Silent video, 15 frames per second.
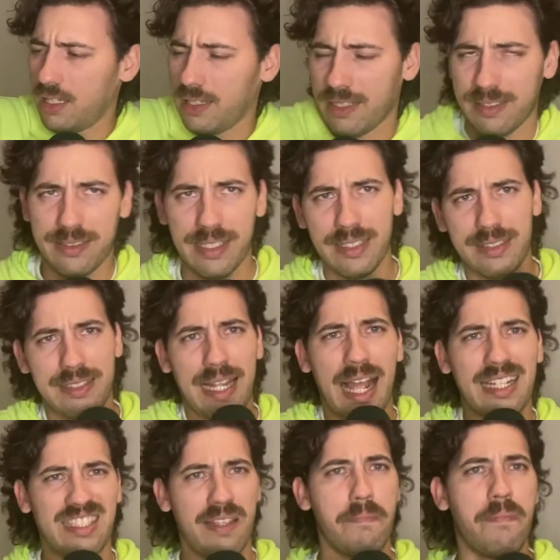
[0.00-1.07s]
Is this
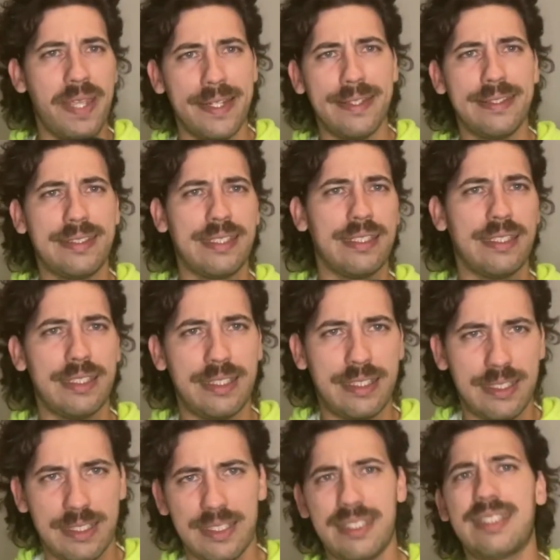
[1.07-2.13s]
not the biggest
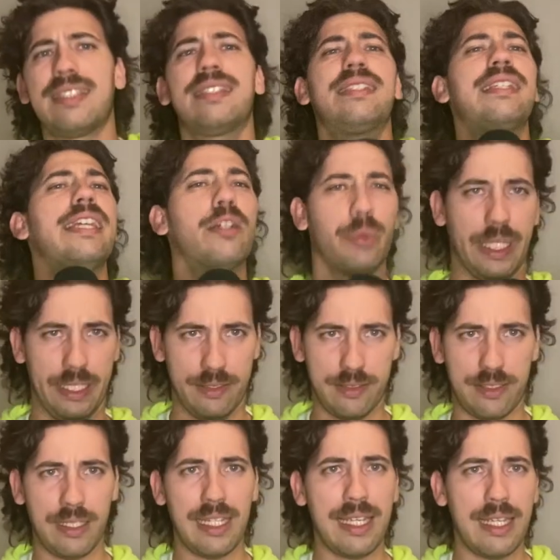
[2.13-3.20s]

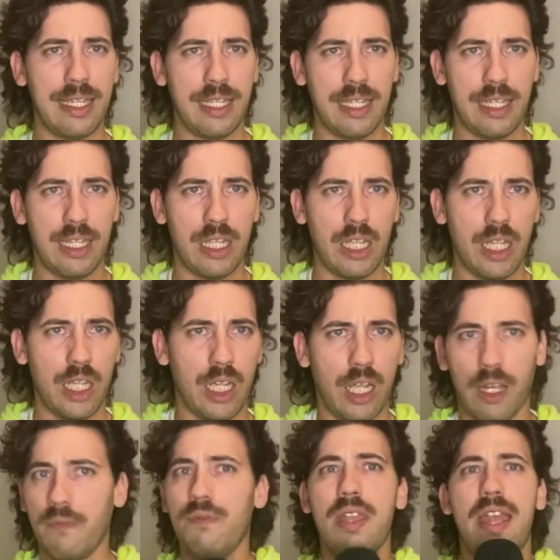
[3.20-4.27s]
series
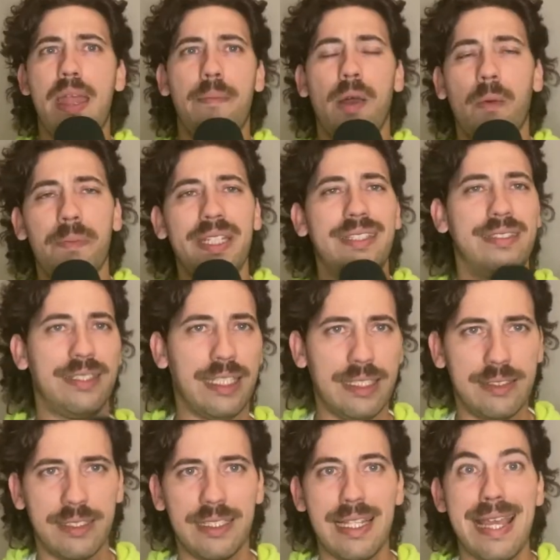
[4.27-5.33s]
of the MLB
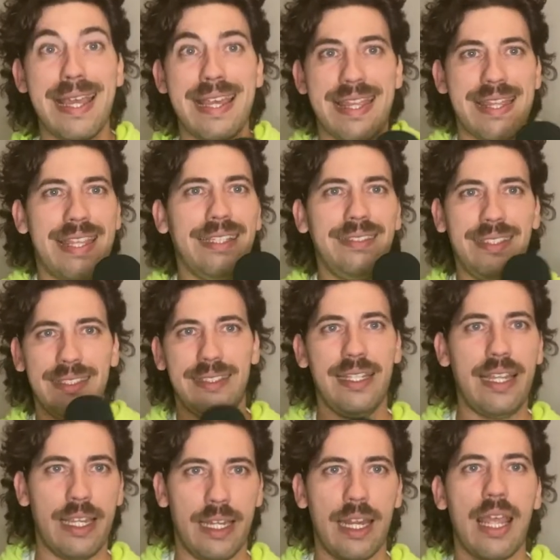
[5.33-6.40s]
season? This is
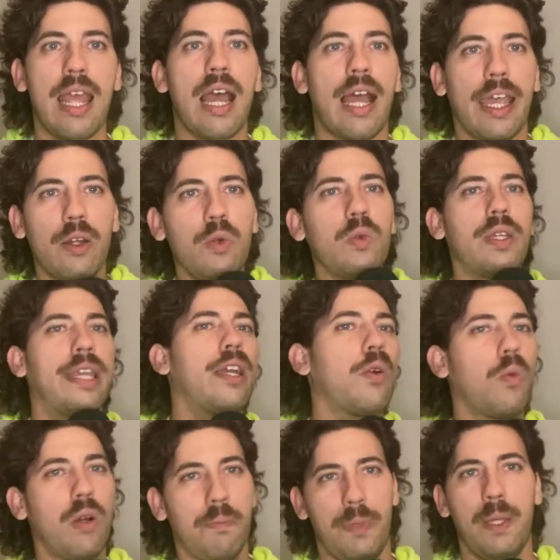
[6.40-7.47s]
it. I don't care
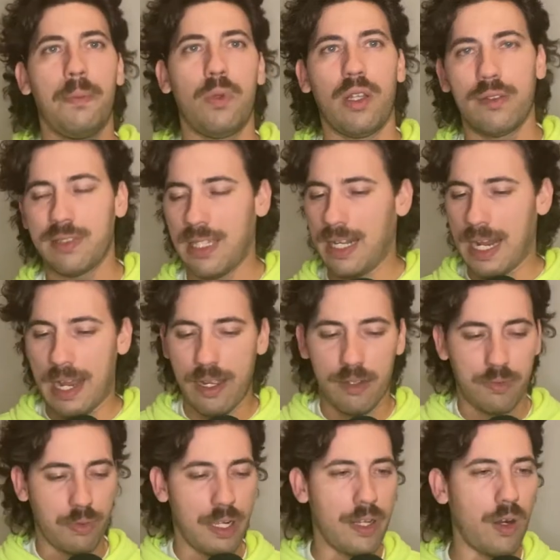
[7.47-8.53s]
what people have said. I
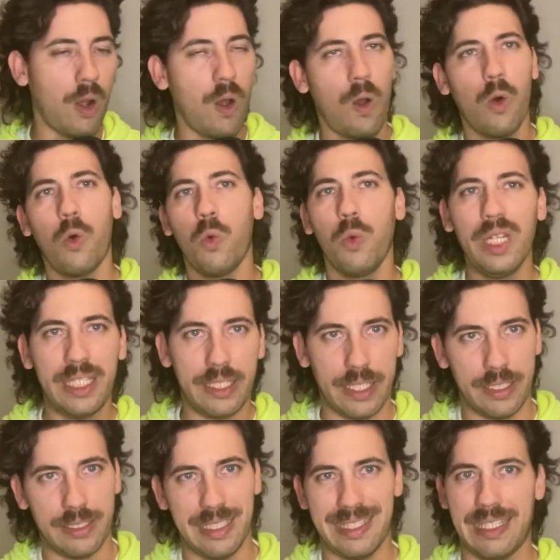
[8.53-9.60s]
have read all
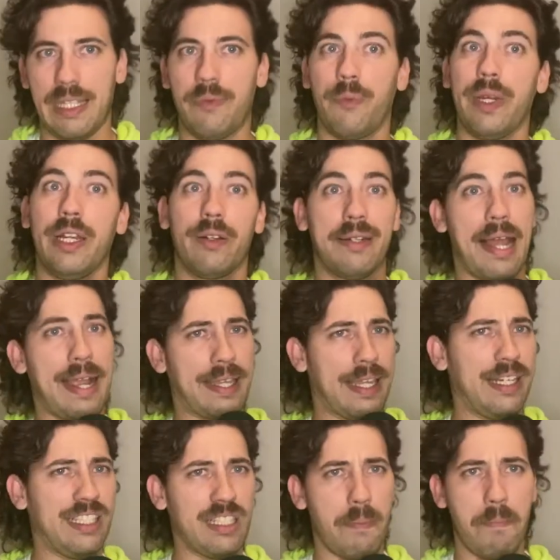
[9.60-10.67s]
weekend that we are not
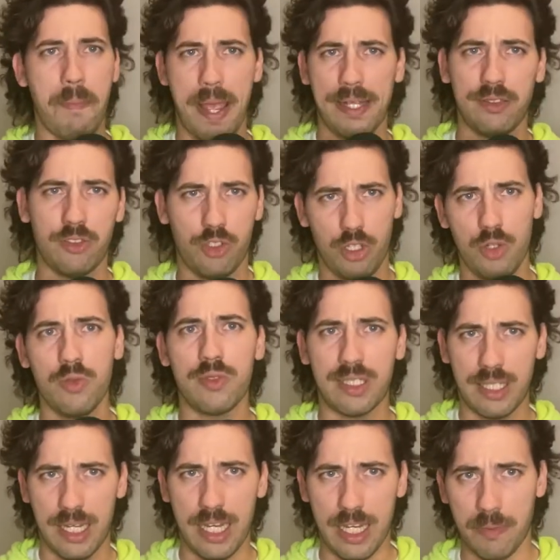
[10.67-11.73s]
getting the best 2
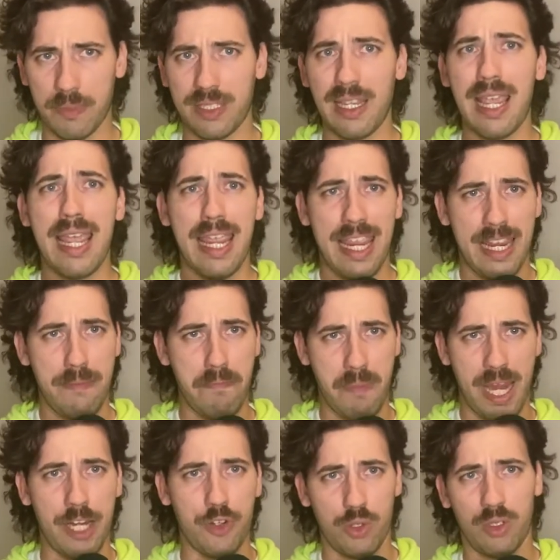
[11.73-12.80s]
teams in
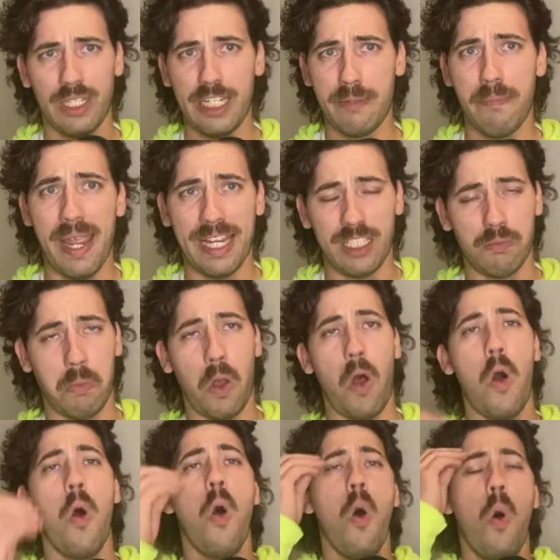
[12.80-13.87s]
Major League
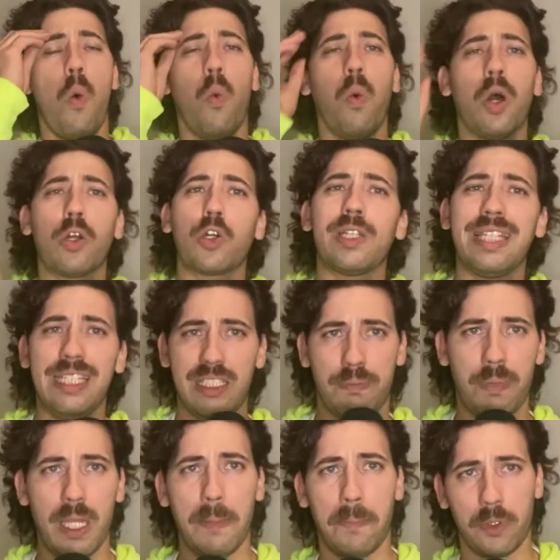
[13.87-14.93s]
Baseball. What are these
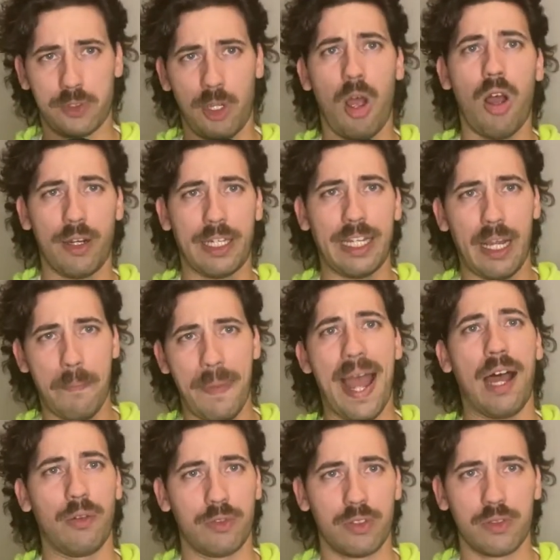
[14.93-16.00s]
people talking
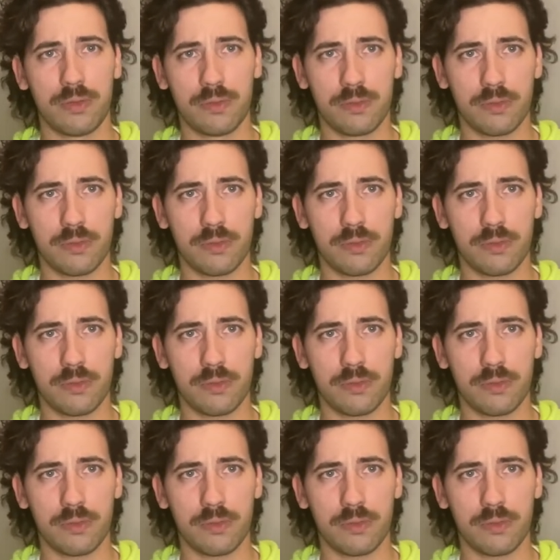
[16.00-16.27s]
about?